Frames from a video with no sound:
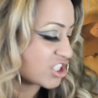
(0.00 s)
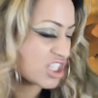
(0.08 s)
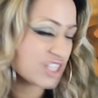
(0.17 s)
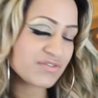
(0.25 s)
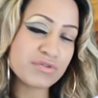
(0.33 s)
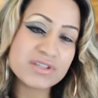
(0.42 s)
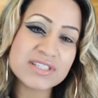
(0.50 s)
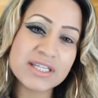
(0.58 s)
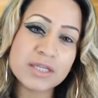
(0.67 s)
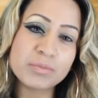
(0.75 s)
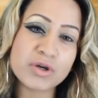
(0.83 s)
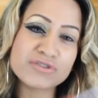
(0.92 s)
just for a
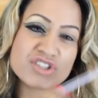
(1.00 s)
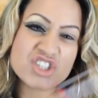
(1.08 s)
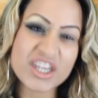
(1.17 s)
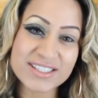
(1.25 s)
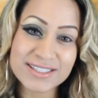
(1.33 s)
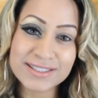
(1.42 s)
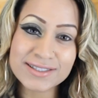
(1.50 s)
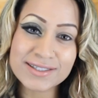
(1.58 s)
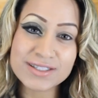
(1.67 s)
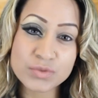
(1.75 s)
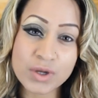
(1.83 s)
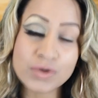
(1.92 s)
teeny bit of shading
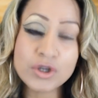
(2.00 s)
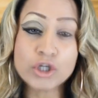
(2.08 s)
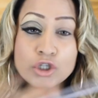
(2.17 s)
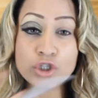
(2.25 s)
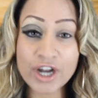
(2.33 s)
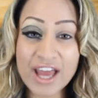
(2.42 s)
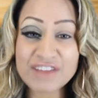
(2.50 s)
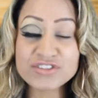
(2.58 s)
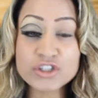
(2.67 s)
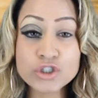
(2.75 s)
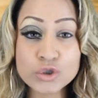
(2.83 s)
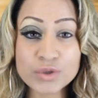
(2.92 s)
as well. You don't have
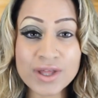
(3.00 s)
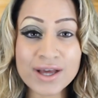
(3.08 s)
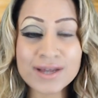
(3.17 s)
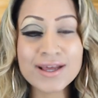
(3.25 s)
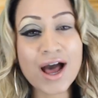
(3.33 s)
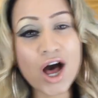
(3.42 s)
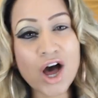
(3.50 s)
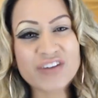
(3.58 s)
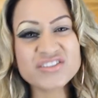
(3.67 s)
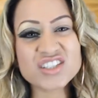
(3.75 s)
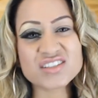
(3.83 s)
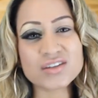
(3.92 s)
to do that.
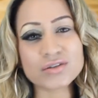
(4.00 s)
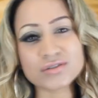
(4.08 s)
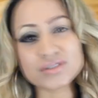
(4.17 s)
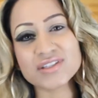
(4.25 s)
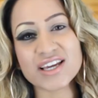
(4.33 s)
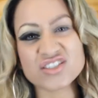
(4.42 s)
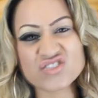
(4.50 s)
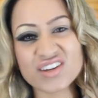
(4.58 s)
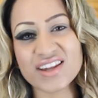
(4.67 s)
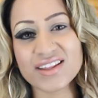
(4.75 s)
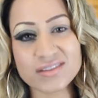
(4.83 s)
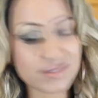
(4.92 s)
I've just gone to the extra
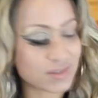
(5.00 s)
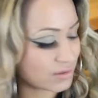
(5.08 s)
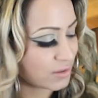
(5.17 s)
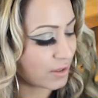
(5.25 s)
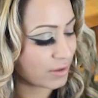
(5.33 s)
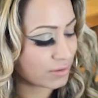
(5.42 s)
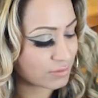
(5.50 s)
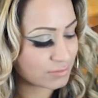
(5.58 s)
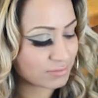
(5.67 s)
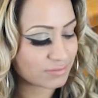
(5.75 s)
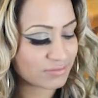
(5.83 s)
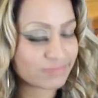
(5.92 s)
lengths, and you know,
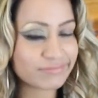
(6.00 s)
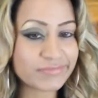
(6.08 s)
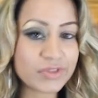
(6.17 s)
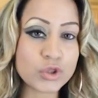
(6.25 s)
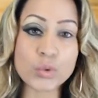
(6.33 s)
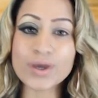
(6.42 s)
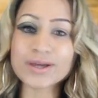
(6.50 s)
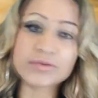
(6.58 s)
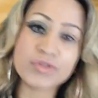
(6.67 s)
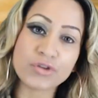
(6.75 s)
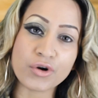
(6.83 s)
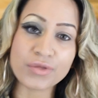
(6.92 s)
thought
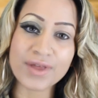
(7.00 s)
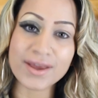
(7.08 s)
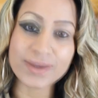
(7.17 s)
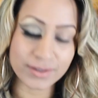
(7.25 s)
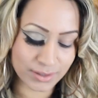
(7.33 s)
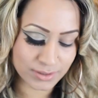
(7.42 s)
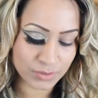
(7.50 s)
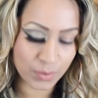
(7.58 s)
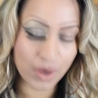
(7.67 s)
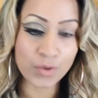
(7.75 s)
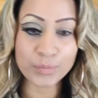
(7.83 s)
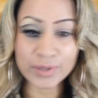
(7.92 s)
I'd throw that in as
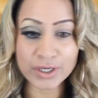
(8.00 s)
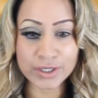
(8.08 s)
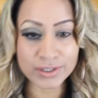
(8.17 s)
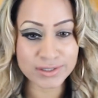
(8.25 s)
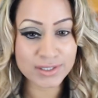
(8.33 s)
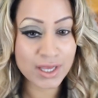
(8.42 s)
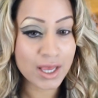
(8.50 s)
well, because